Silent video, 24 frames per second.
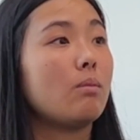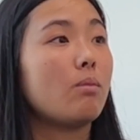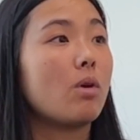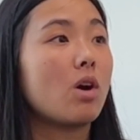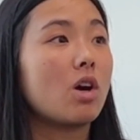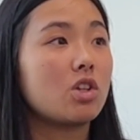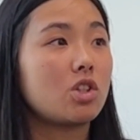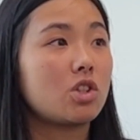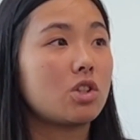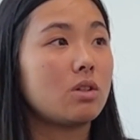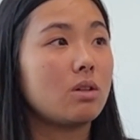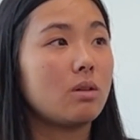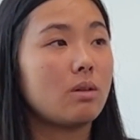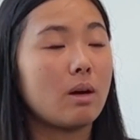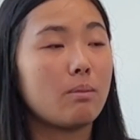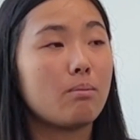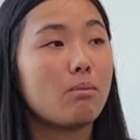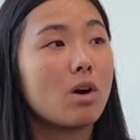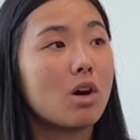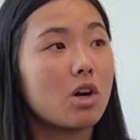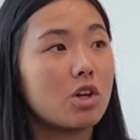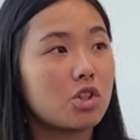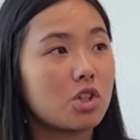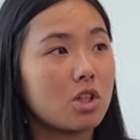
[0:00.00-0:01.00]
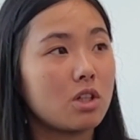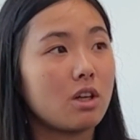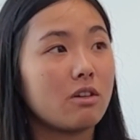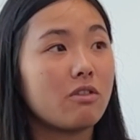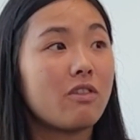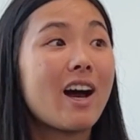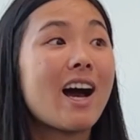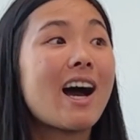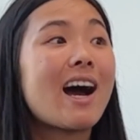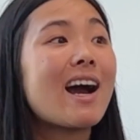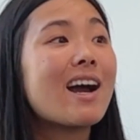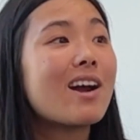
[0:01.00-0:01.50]
mar- a hmm. margin of
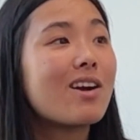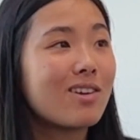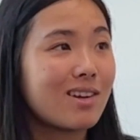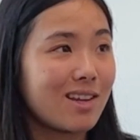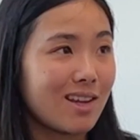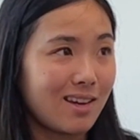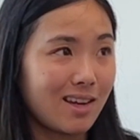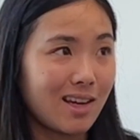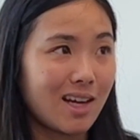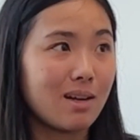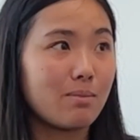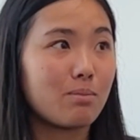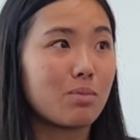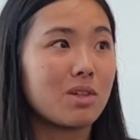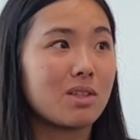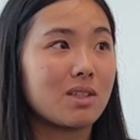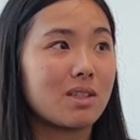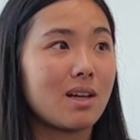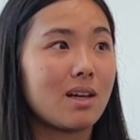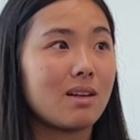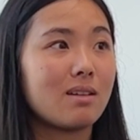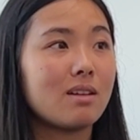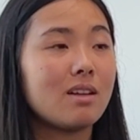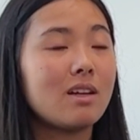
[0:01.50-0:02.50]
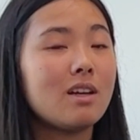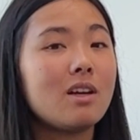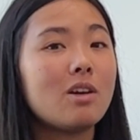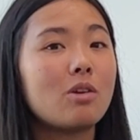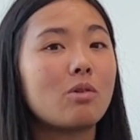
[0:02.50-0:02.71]
higher than 9%